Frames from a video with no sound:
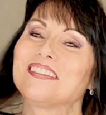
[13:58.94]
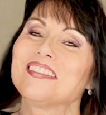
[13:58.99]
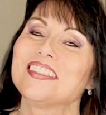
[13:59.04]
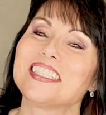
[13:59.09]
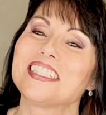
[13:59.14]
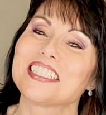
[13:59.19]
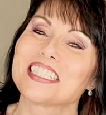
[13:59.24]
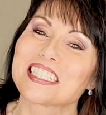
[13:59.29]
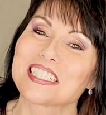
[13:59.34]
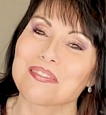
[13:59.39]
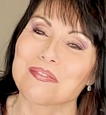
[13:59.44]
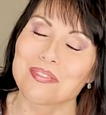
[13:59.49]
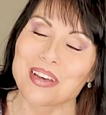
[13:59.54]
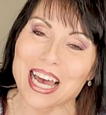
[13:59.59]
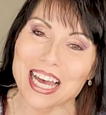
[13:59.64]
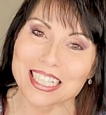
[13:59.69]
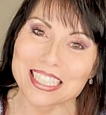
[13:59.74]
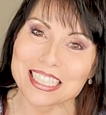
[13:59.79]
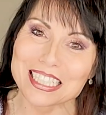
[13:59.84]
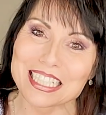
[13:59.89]
let me just get
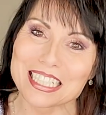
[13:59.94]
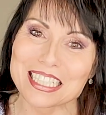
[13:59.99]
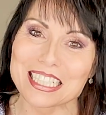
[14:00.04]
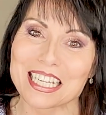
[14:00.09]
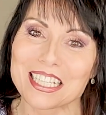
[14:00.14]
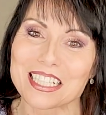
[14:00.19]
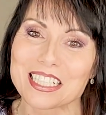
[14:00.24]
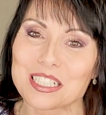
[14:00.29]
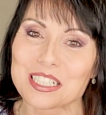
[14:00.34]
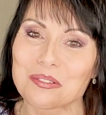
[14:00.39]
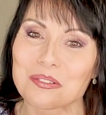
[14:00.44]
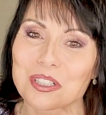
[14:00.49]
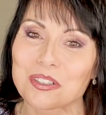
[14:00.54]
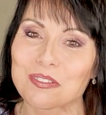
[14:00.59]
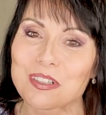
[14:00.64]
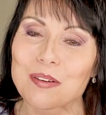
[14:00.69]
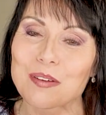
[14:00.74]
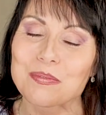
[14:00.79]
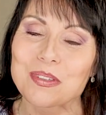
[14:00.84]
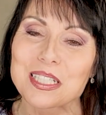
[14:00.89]
back to the SEINT because I want
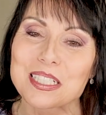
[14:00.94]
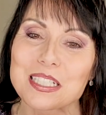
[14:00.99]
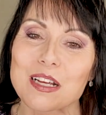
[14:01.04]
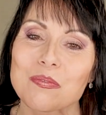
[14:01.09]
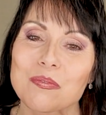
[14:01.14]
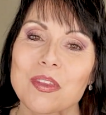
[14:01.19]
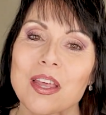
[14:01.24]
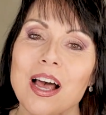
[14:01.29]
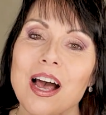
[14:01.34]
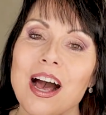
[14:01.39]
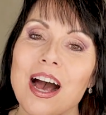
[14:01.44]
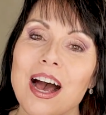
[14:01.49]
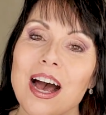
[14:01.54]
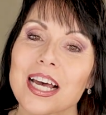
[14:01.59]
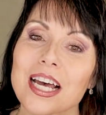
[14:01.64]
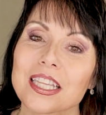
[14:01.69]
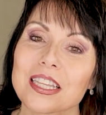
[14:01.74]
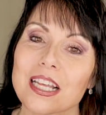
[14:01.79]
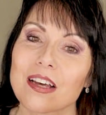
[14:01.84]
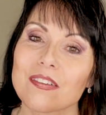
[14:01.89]
to wrap this up.
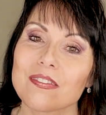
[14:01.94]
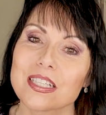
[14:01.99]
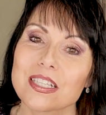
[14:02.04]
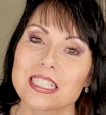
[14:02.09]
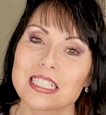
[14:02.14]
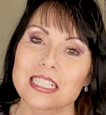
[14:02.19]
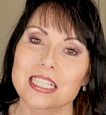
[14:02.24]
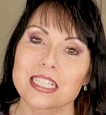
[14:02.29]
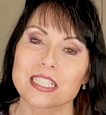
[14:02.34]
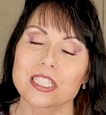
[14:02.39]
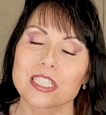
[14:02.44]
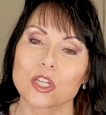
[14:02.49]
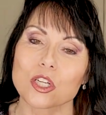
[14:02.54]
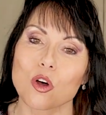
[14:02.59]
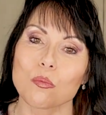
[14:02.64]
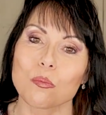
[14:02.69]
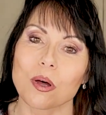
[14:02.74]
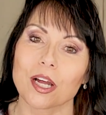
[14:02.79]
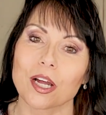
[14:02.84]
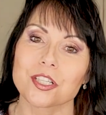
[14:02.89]
I love the SEINT
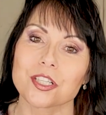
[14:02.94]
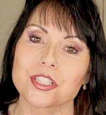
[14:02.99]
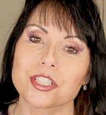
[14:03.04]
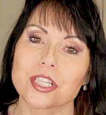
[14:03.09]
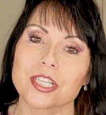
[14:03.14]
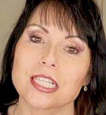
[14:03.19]
so much.